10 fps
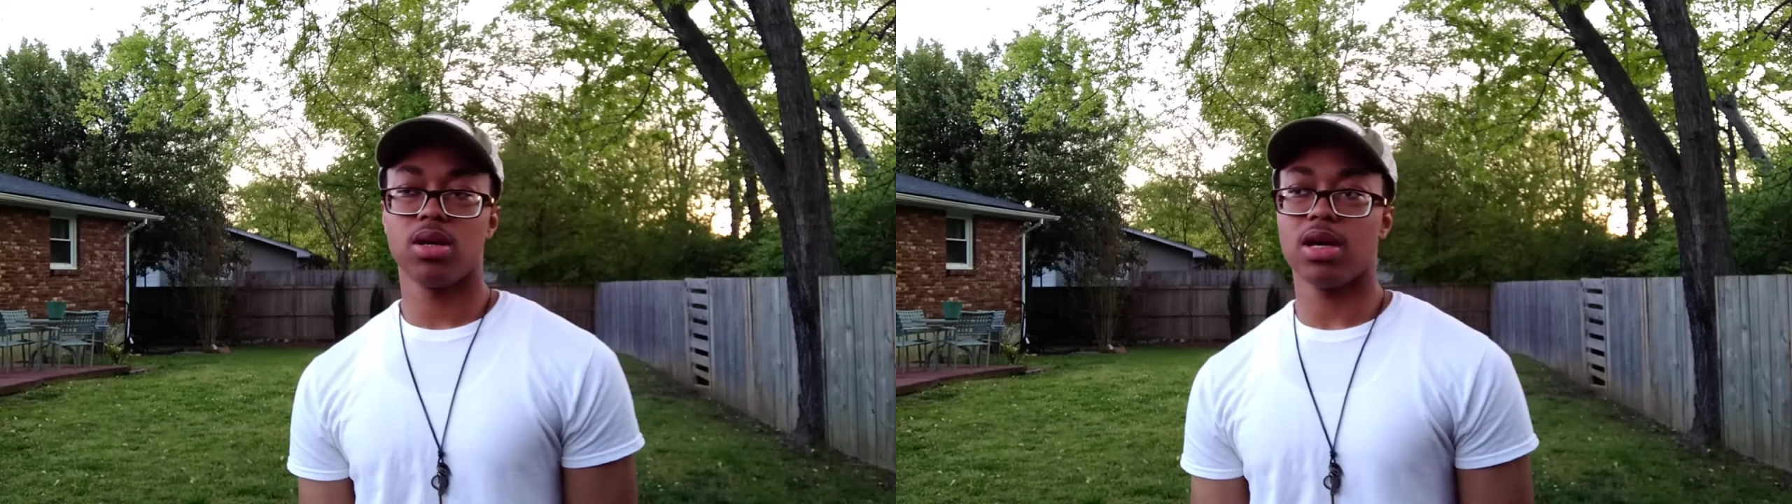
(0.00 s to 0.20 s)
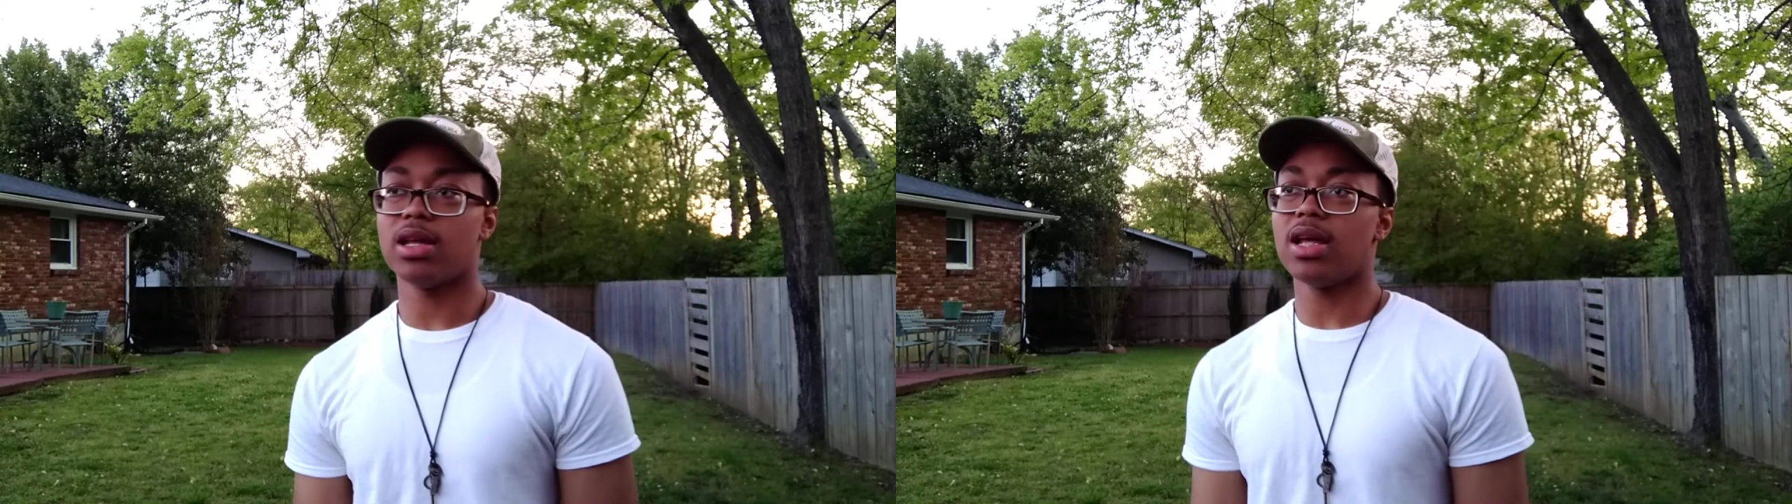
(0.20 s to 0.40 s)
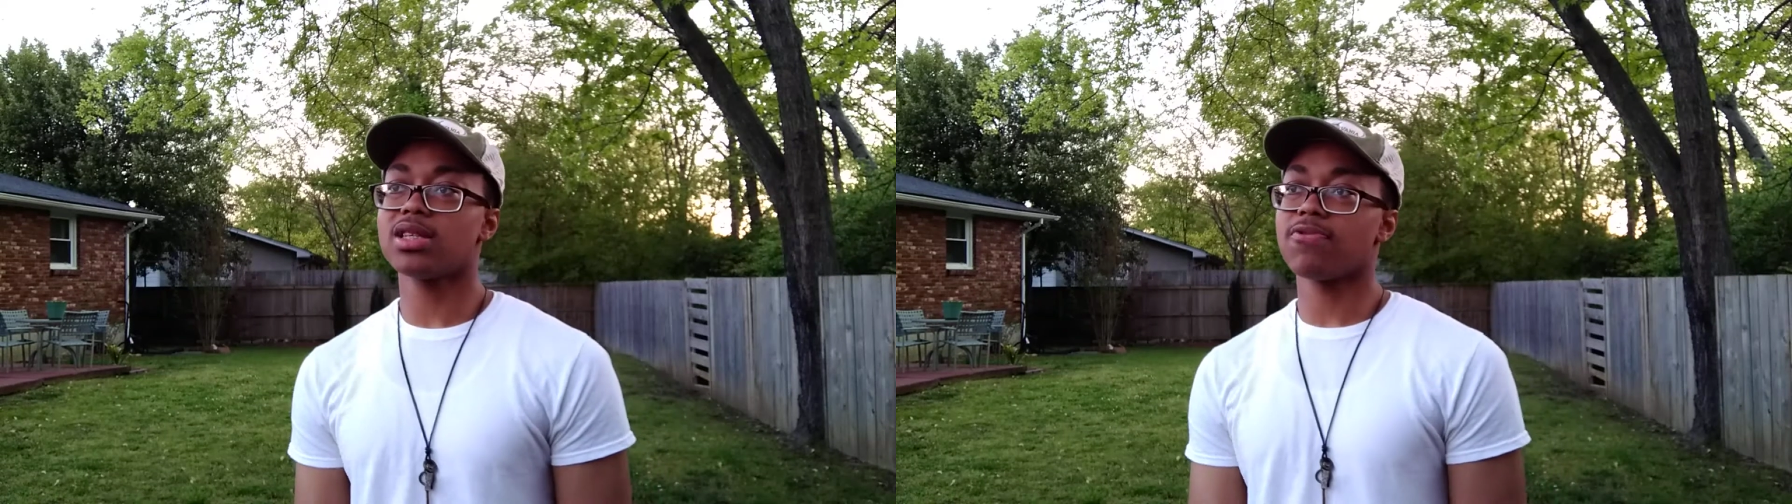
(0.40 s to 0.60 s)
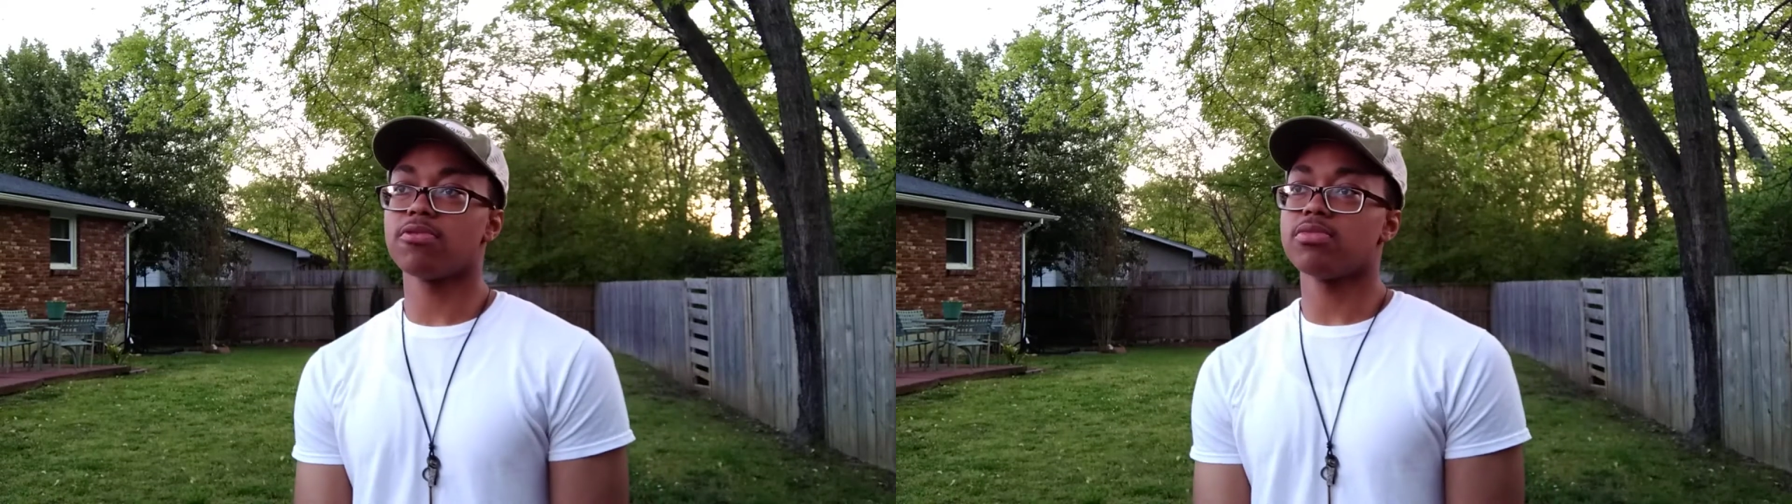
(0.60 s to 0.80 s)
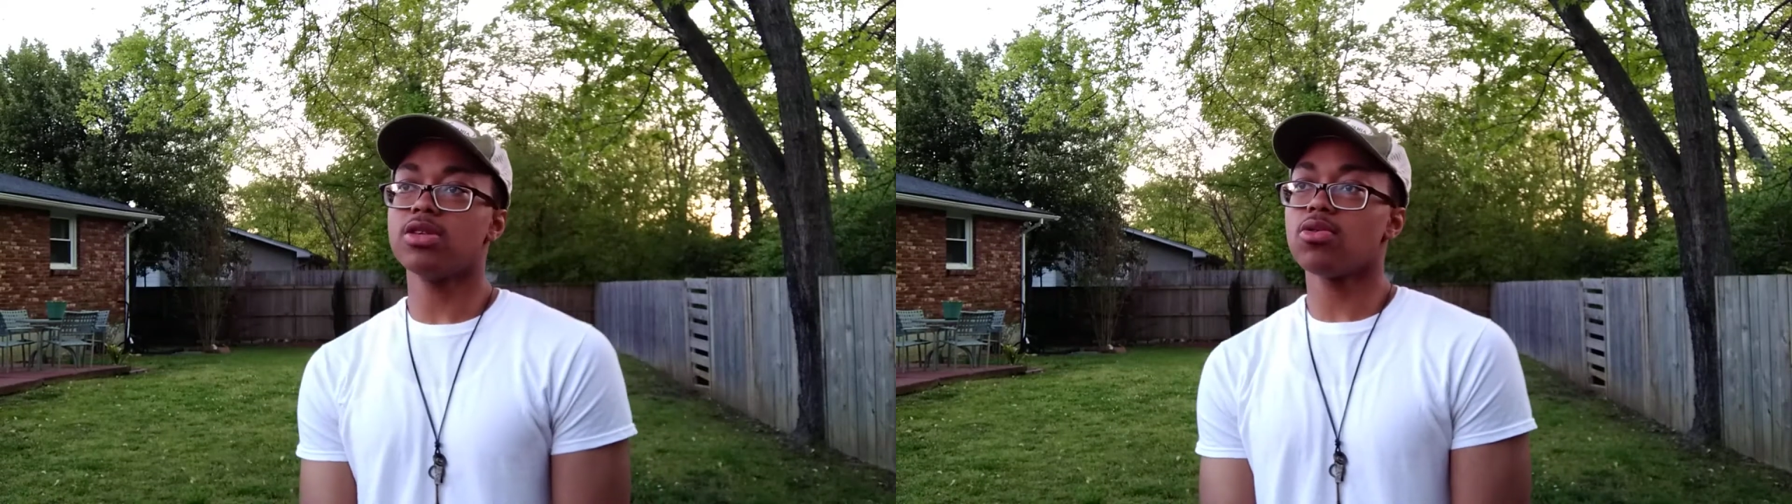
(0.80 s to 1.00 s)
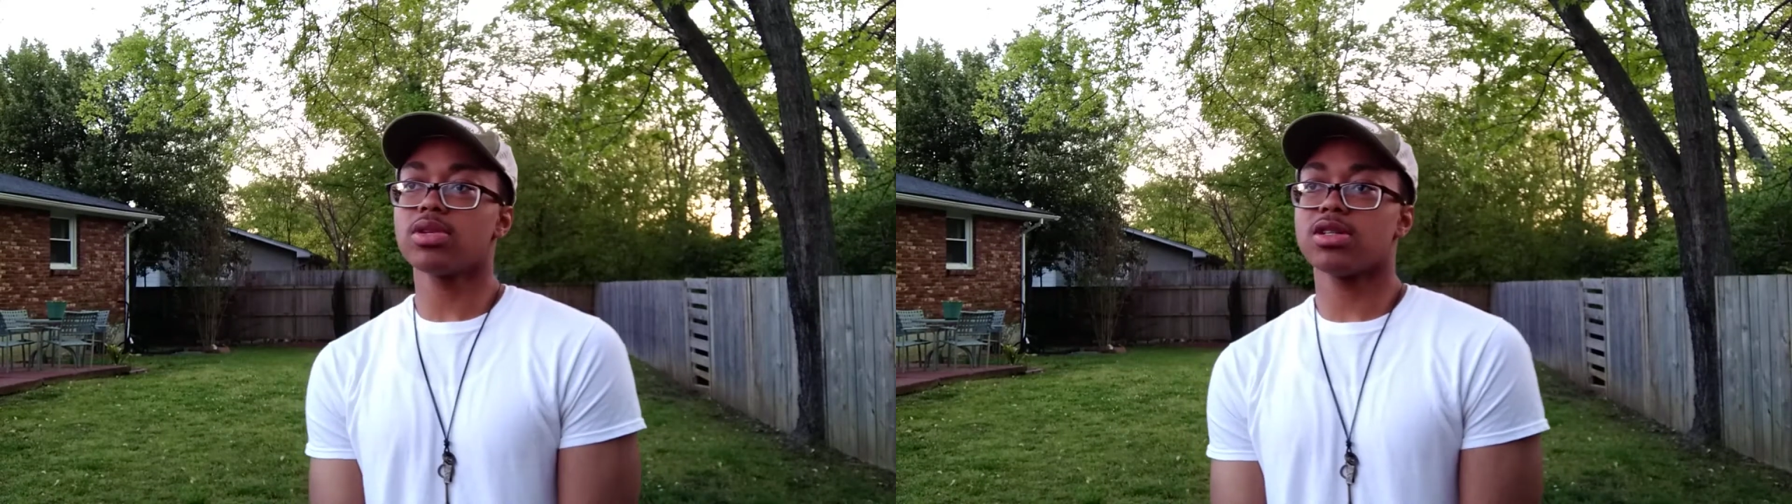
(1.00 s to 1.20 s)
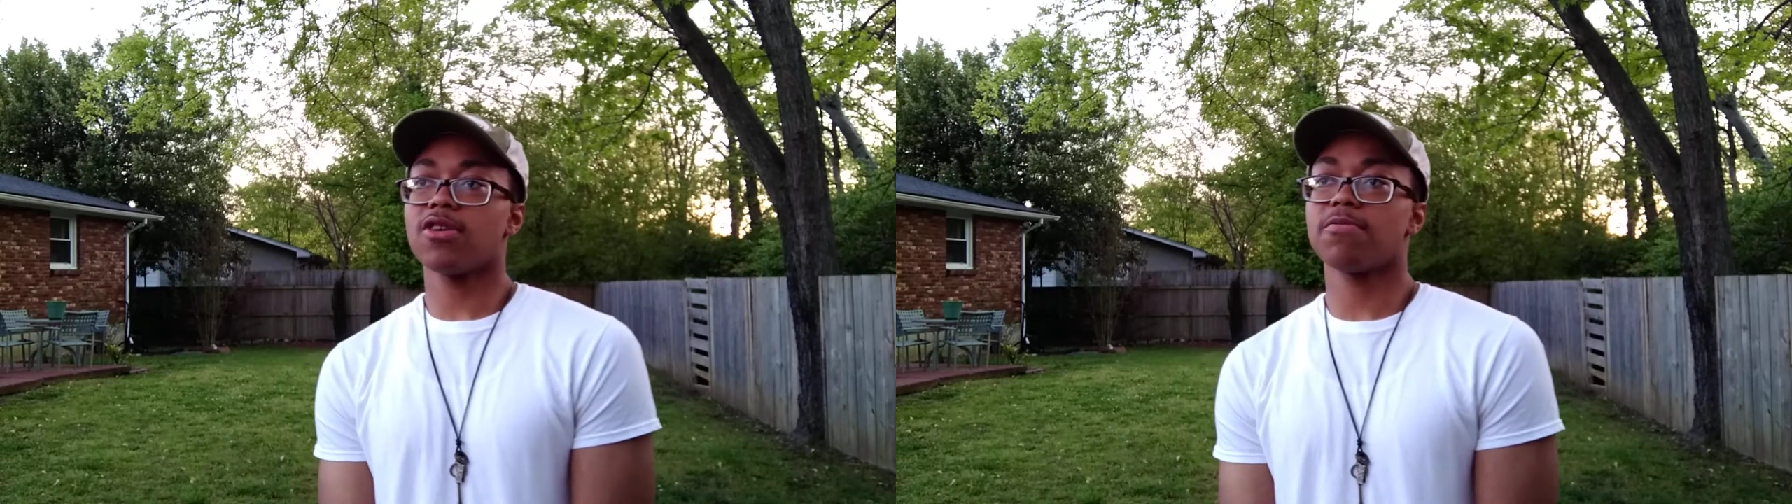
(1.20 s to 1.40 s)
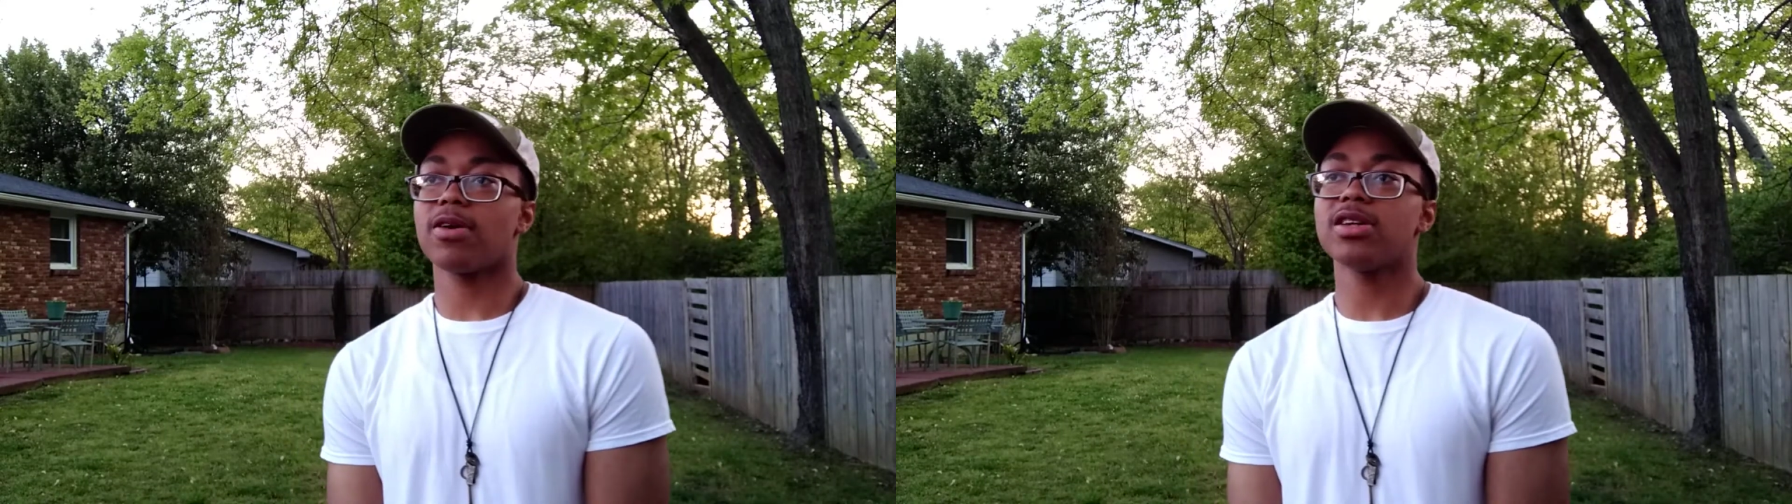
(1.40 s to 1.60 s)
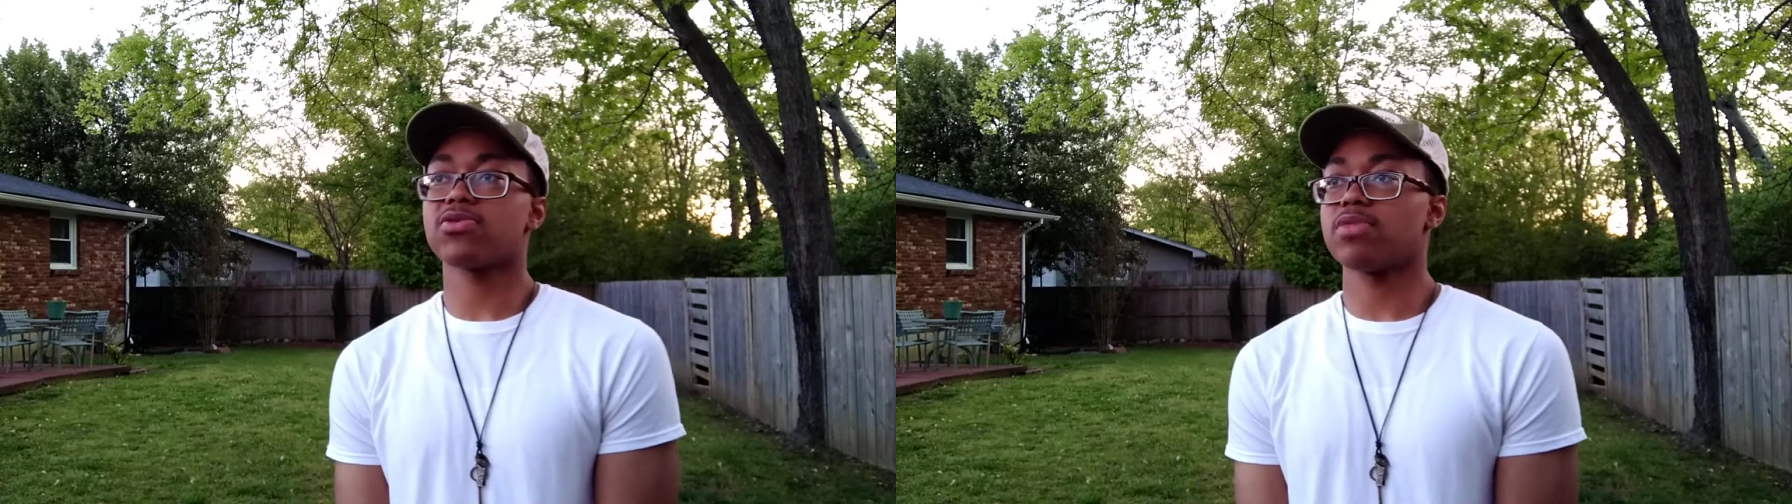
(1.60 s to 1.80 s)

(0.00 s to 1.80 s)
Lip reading: And you don't deserve praise from